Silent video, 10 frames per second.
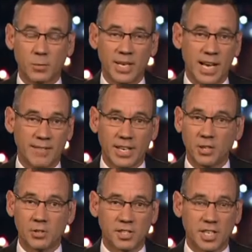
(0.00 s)
We have an
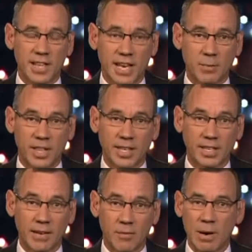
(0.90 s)
interest in that. We
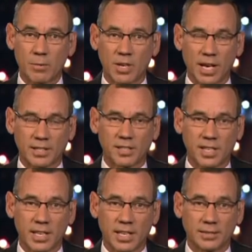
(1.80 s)
think everyone would like to
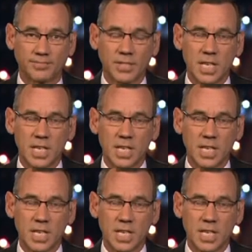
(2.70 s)
see that.